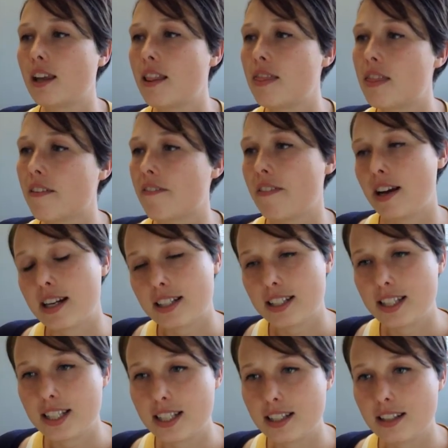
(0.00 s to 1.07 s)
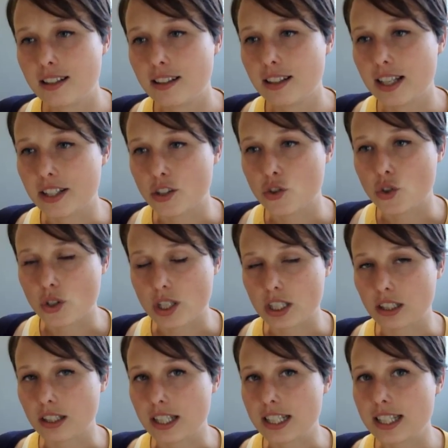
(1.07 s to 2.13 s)
The fact that it's just
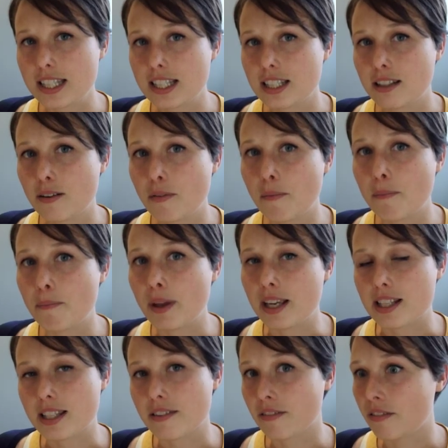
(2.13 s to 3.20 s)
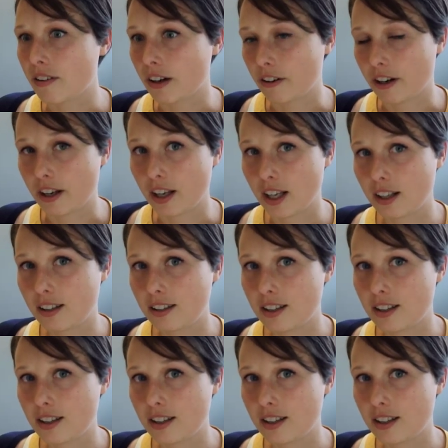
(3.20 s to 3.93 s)
a list makes it very